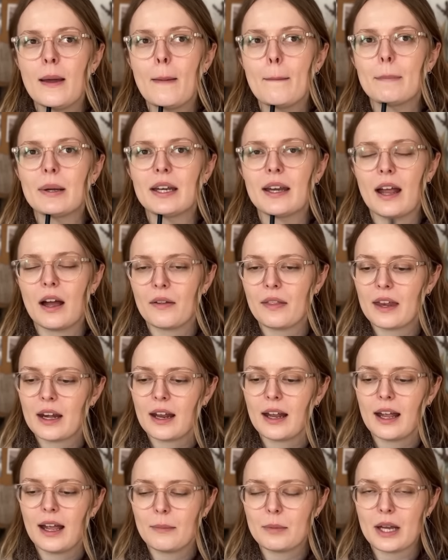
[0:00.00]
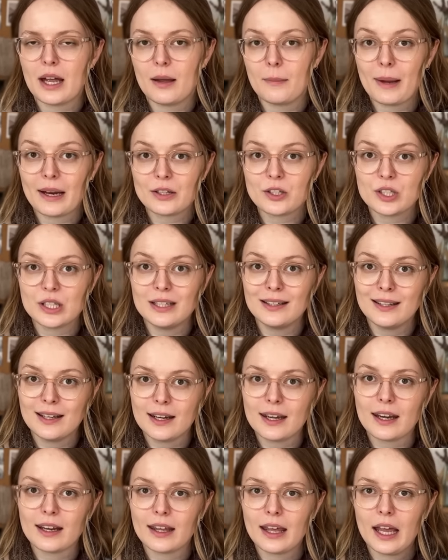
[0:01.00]
But now that I'm actually
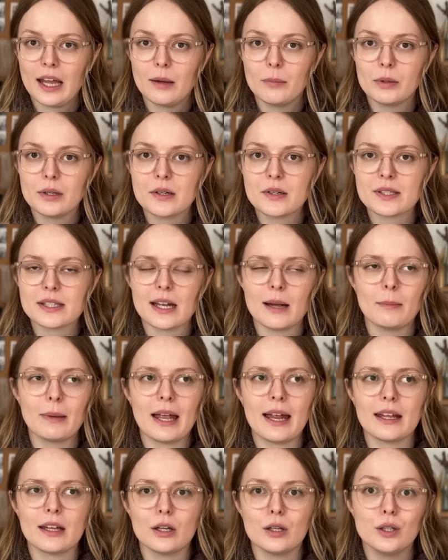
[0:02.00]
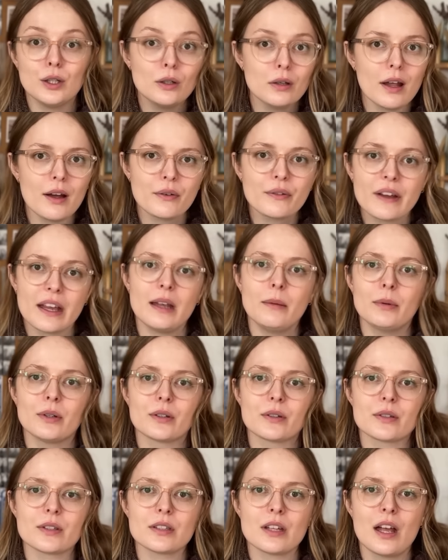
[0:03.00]
knitting cables, I'm like, you love
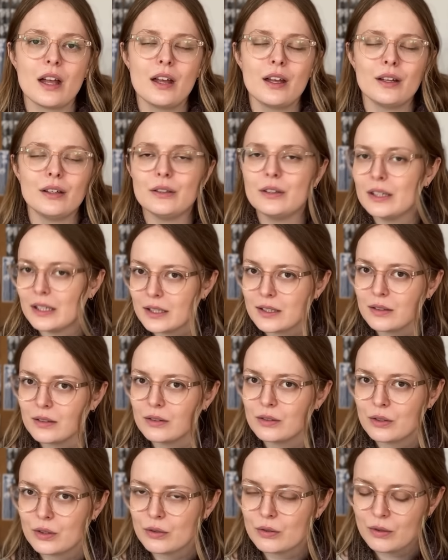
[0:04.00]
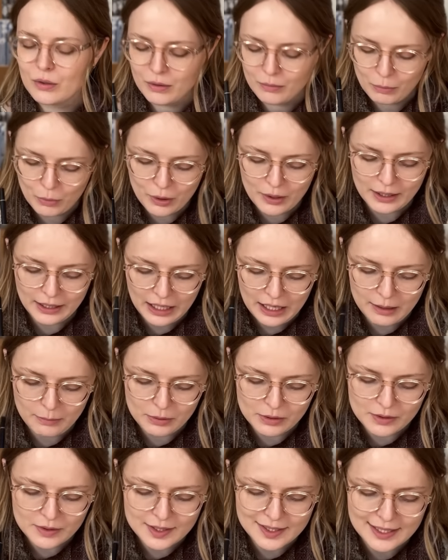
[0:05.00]
cables, you need to do more
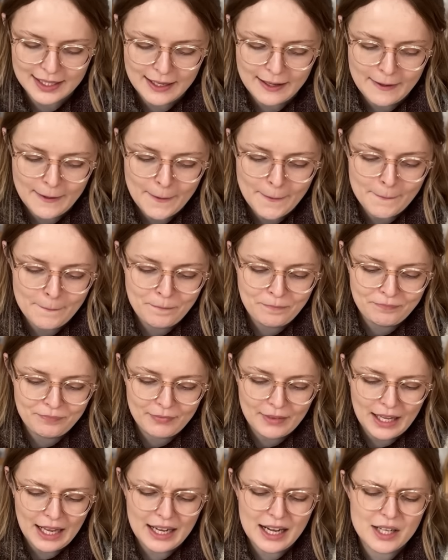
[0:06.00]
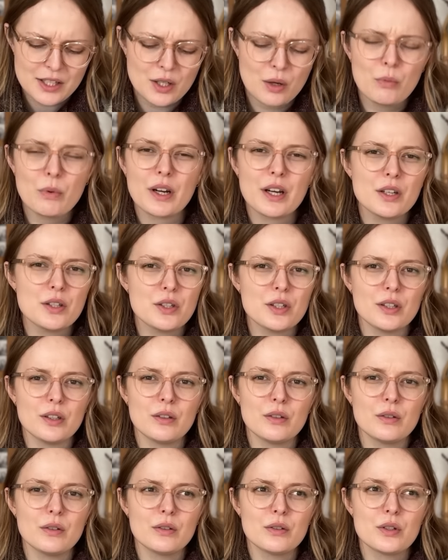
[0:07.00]
cables. And I don't want to
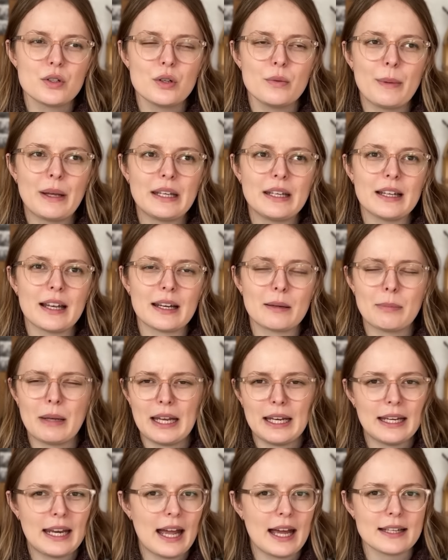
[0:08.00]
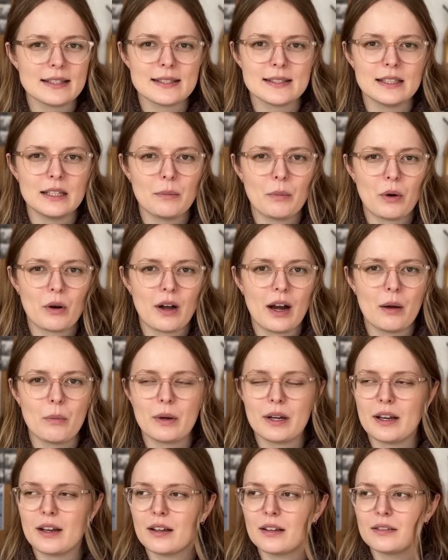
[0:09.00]
do too many like plain hats anymore. I want
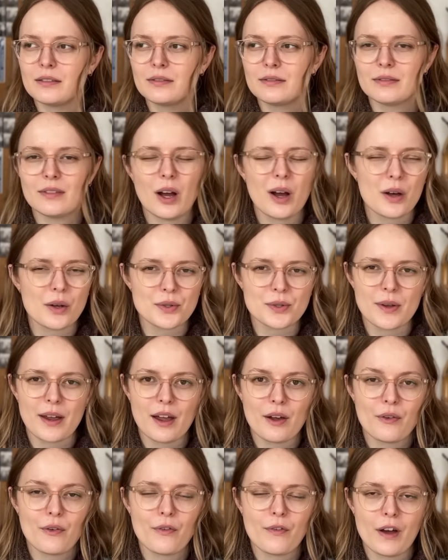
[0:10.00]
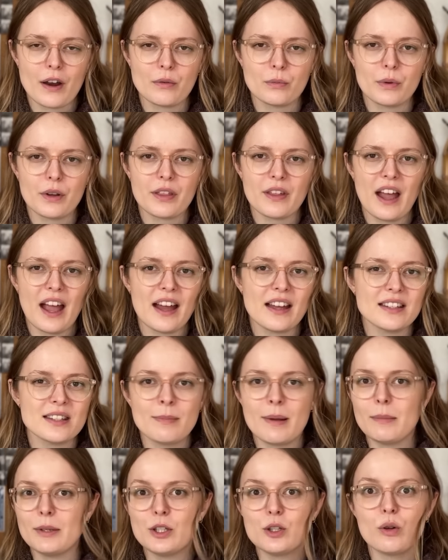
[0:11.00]
to also have fun with hats,
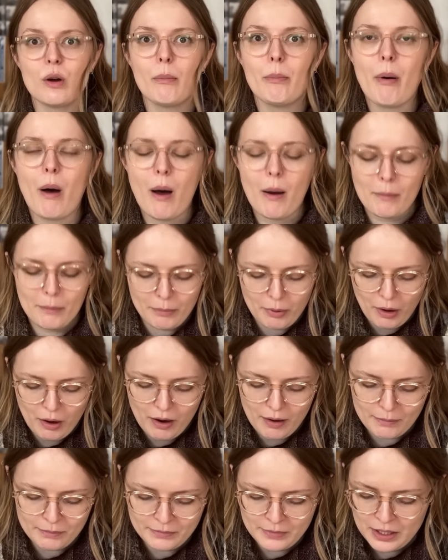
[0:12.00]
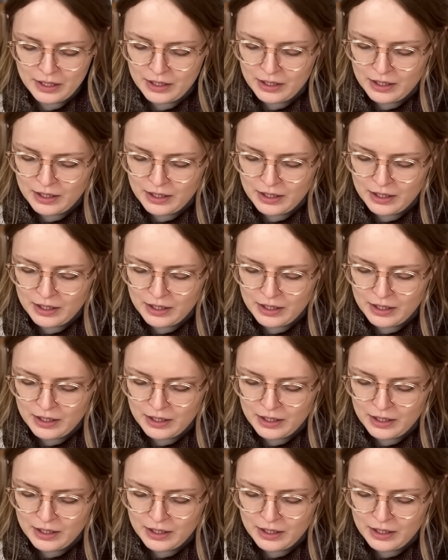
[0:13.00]
maybe do a pom-pom.